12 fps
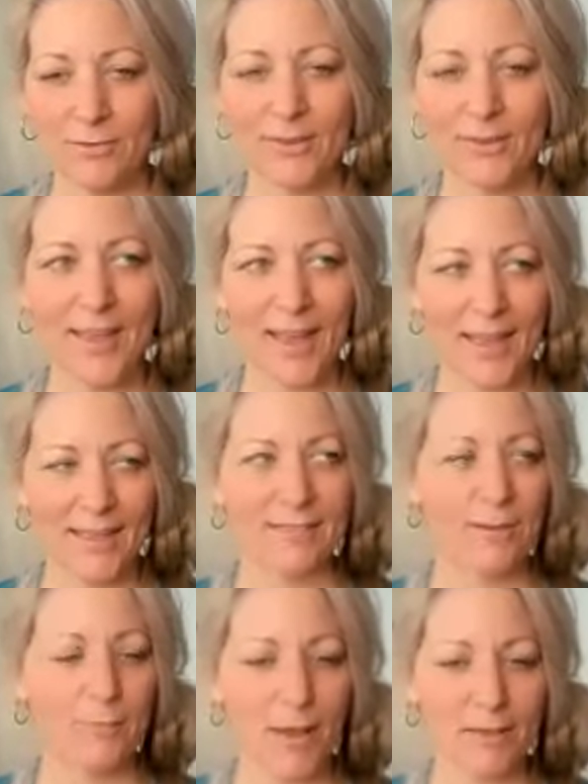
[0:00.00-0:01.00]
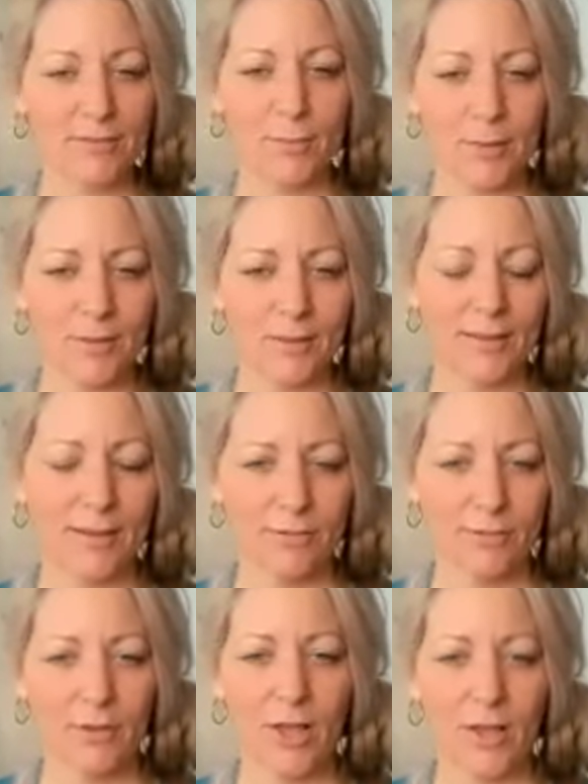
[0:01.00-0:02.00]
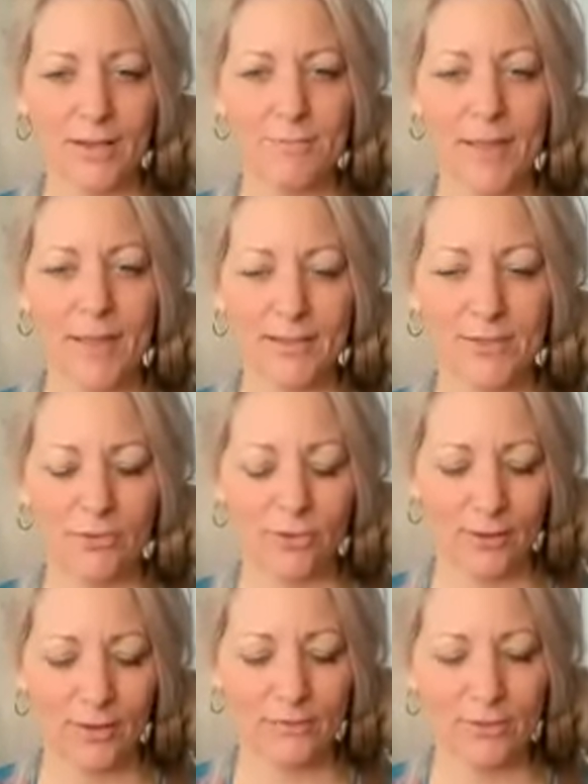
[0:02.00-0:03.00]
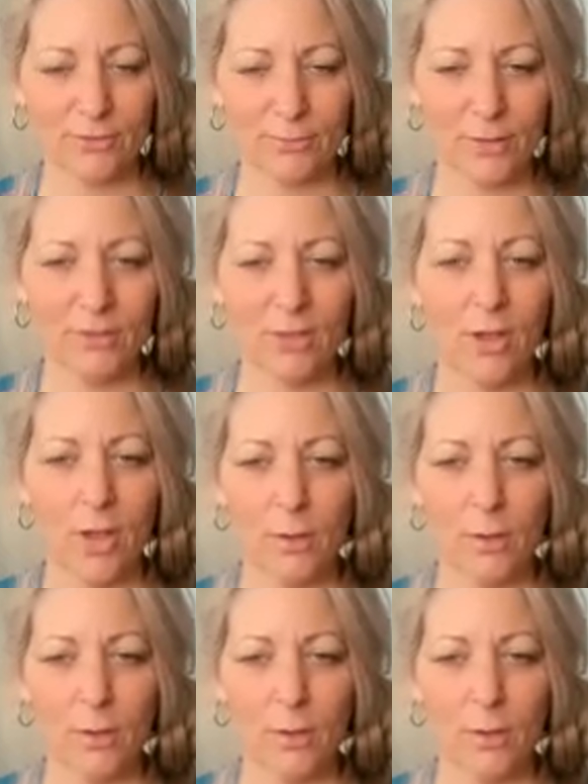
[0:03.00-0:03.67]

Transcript: Everything has a possibility of aligning back into your life this month,